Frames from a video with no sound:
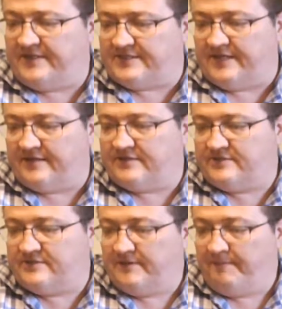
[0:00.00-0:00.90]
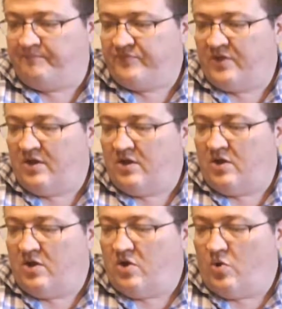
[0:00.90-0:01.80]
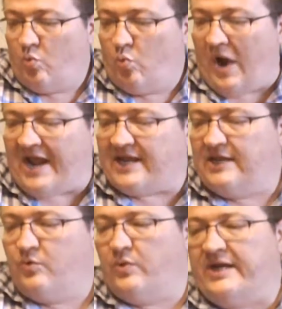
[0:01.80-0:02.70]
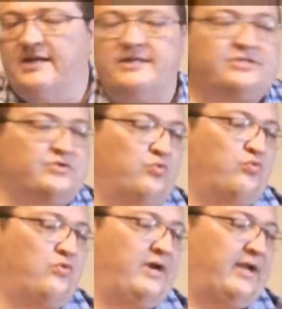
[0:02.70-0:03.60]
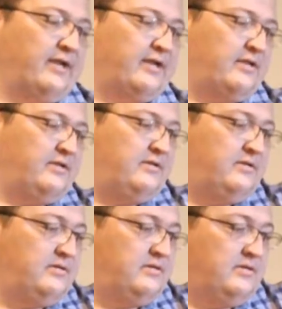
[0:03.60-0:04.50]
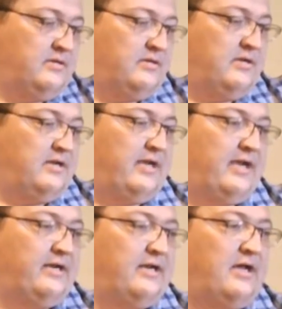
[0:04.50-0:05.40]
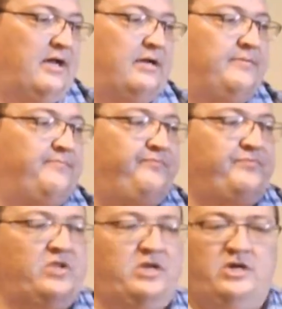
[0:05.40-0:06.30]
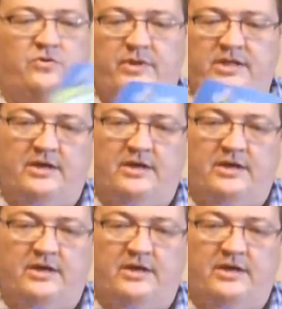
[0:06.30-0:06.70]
All right, so the second bait that we have here is the Fishing Physics Wacky Weedless Rig.